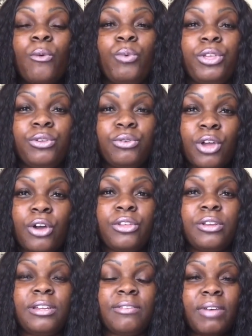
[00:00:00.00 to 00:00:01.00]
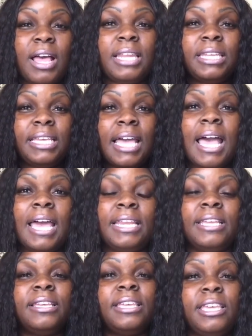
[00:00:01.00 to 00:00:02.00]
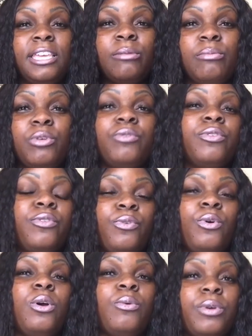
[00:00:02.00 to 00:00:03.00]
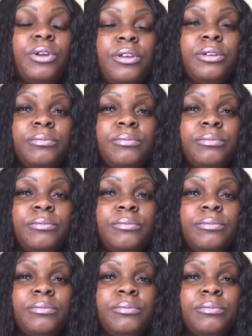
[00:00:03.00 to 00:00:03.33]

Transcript: When you know you're divinely guided, keep moving forward